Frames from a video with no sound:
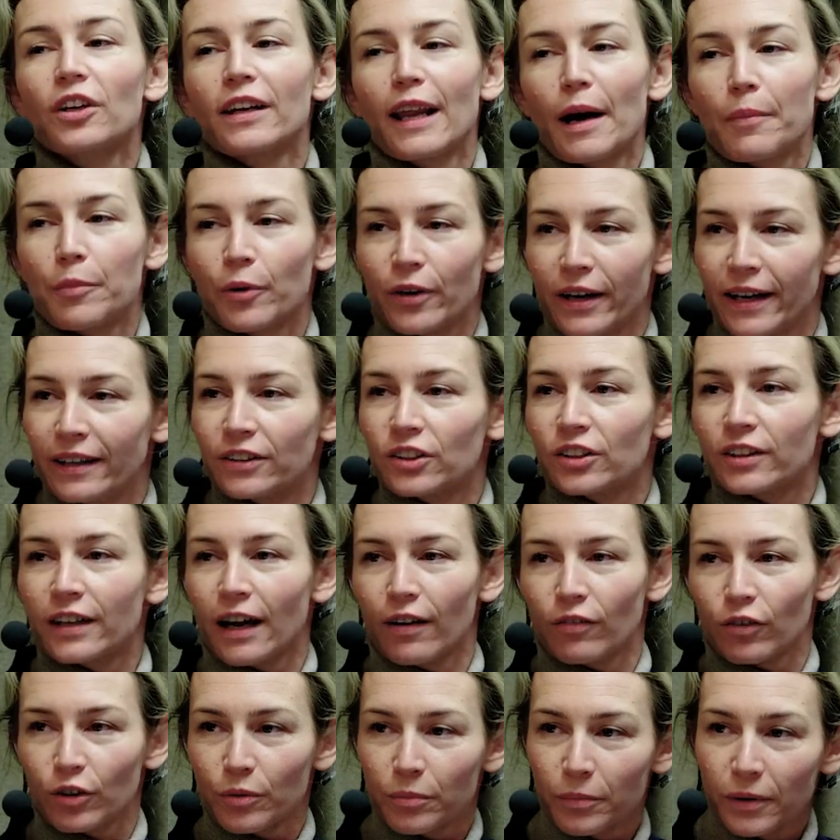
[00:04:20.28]
collaborator
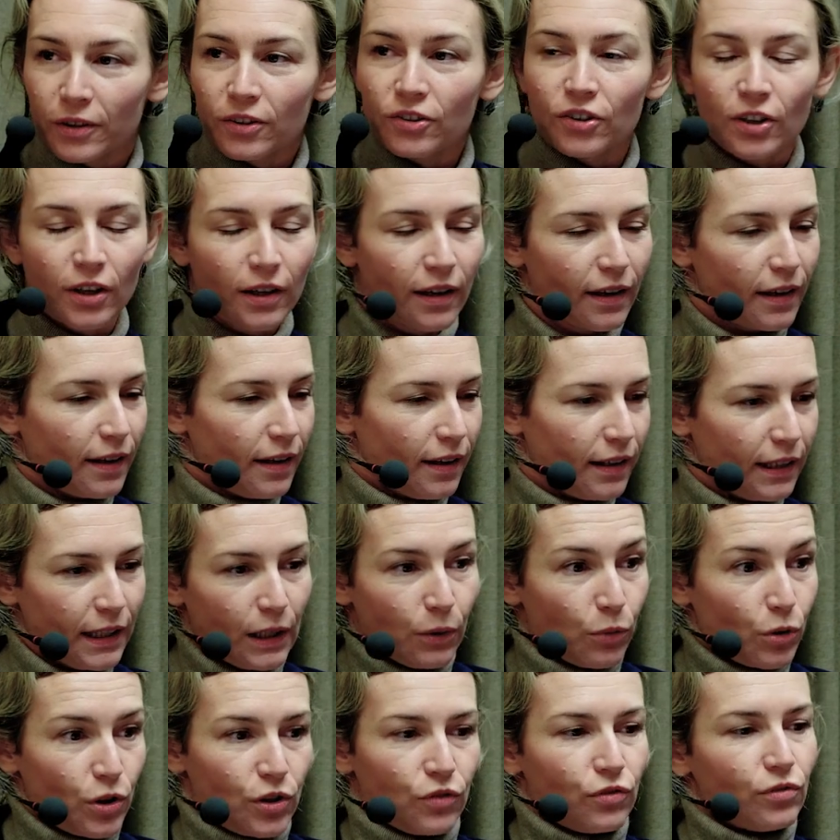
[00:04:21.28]
government, he
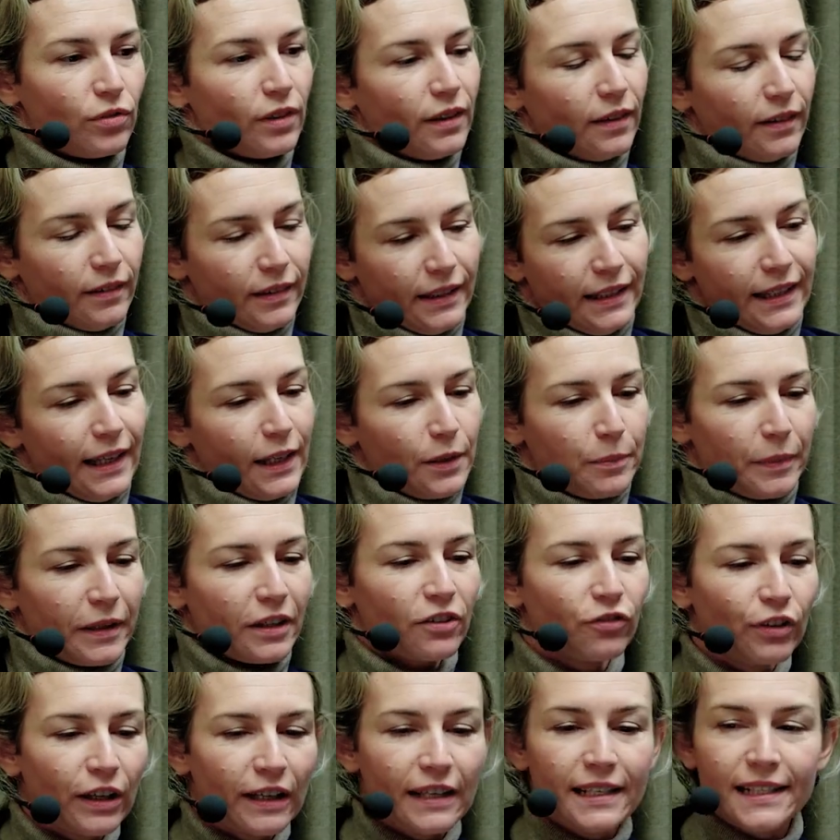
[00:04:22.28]
had
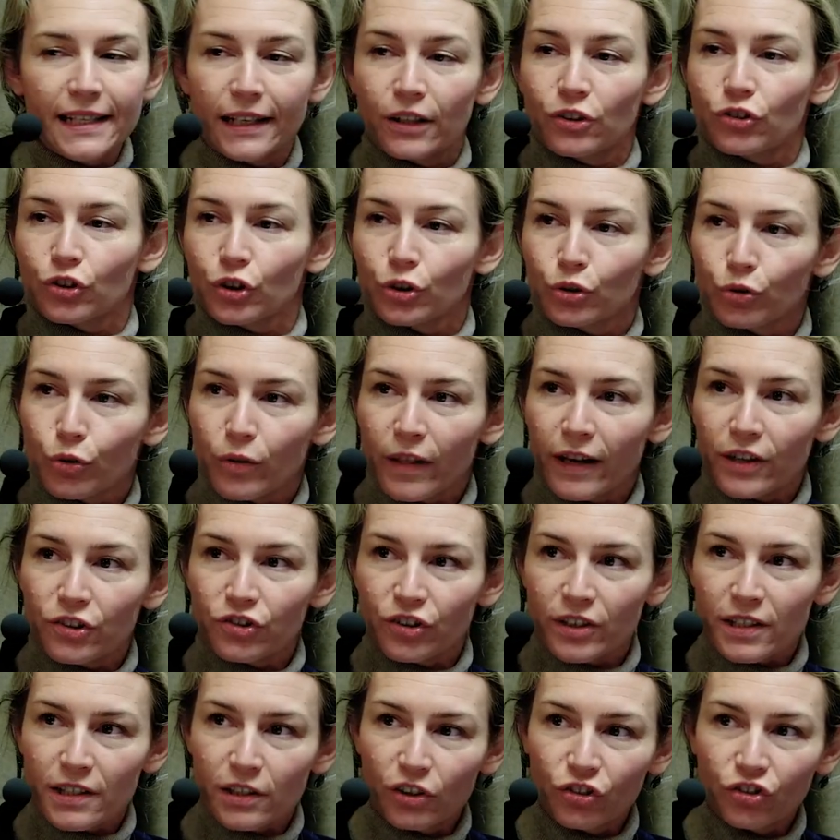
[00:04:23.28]
been really central to that
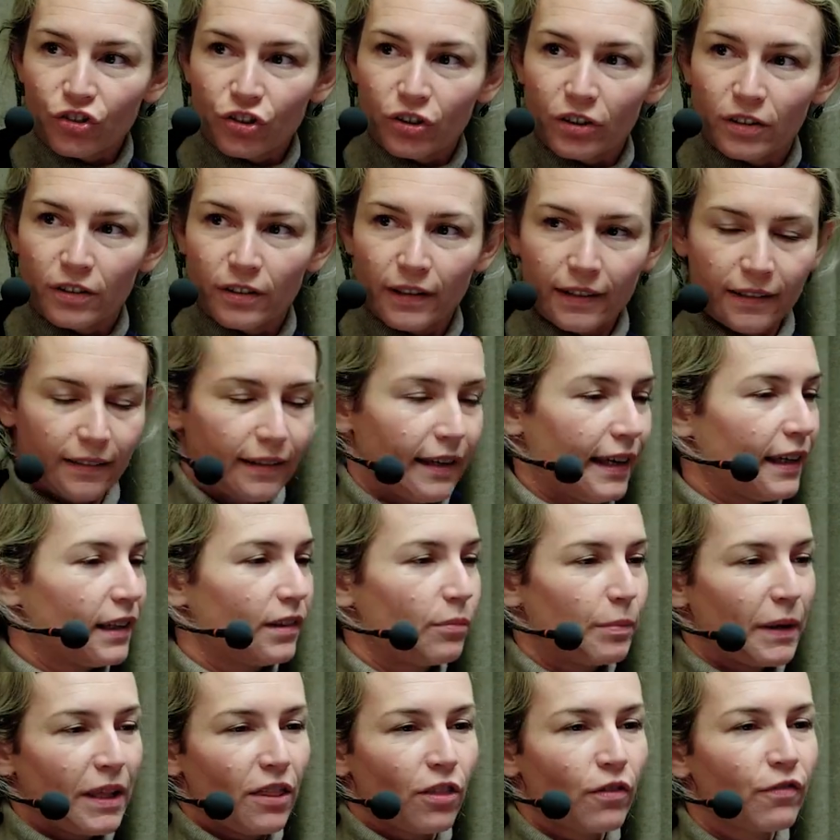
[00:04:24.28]
transition and
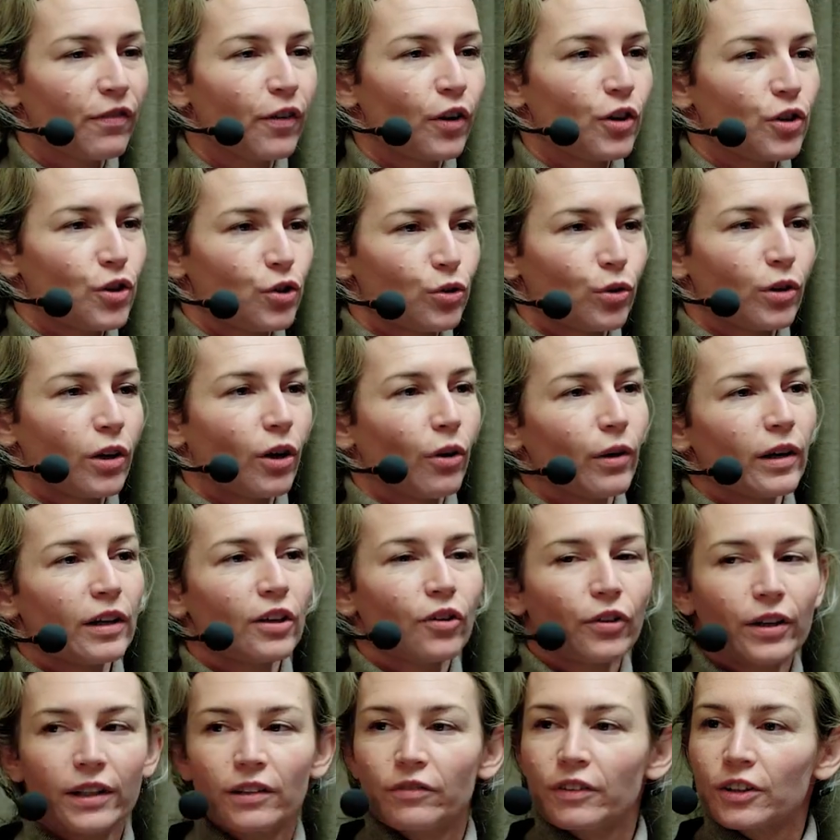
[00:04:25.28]
had been the first to go and
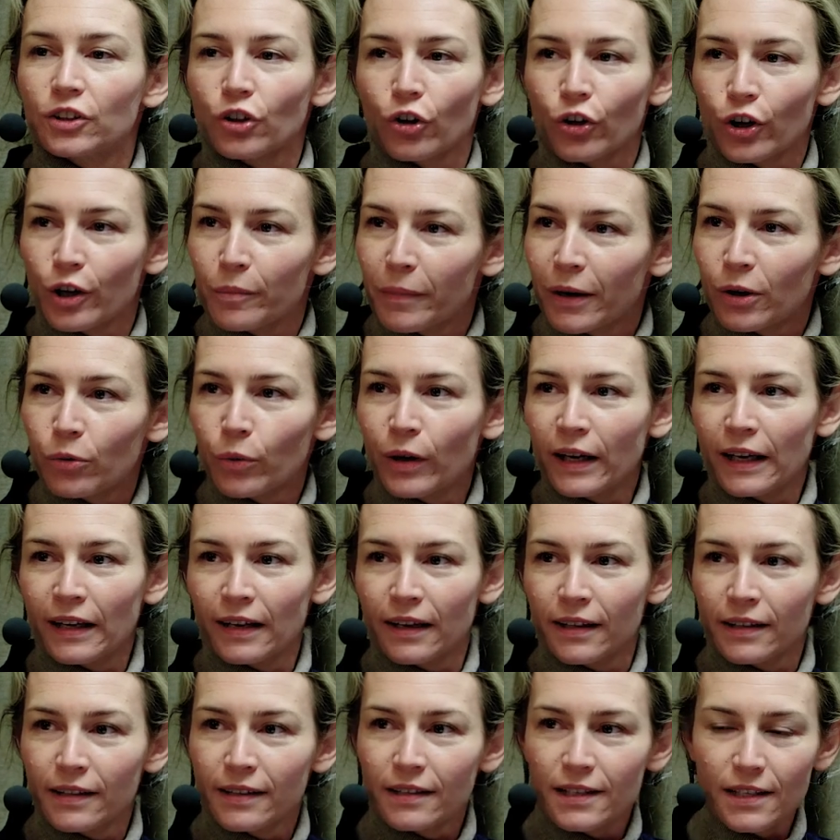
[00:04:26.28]
greet Vittorio Emanuele
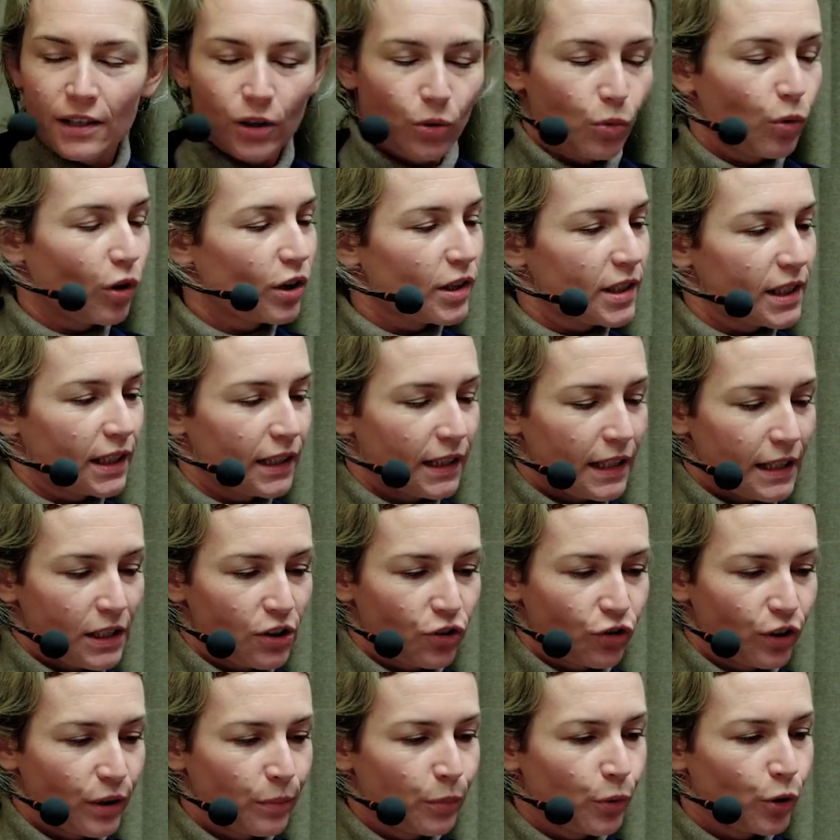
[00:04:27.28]
and so on in
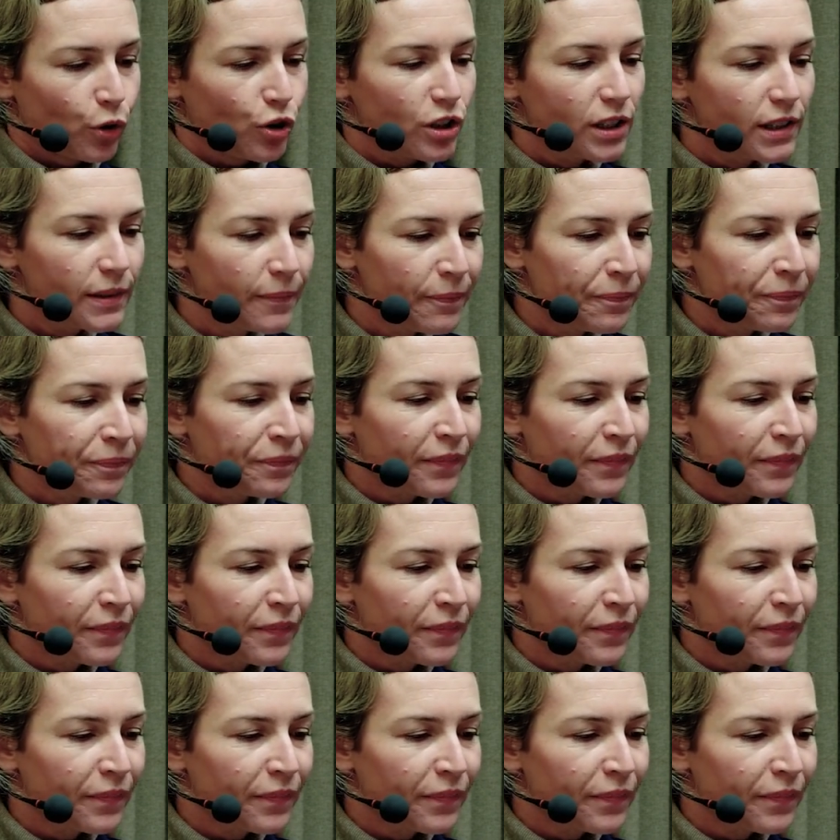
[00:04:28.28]
history books